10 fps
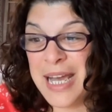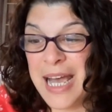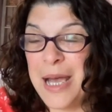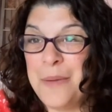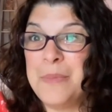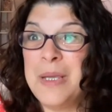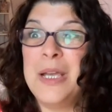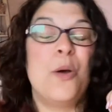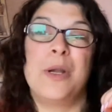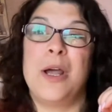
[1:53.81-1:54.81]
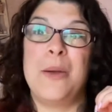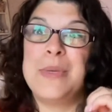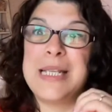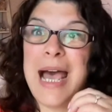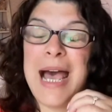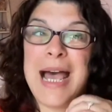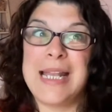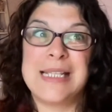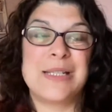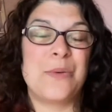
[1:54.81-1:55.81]
When I was at
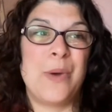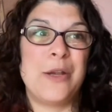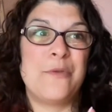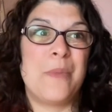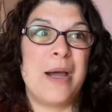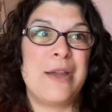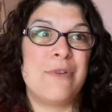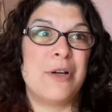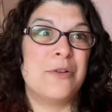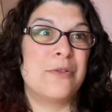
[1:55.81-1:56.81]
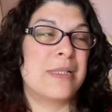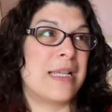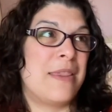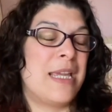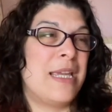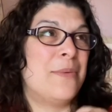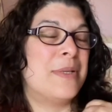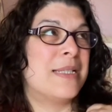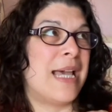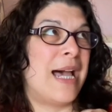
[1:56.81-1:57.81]
one of my roles, I think it
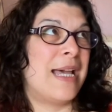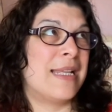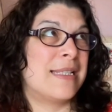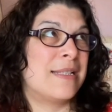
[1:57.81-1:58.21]
was at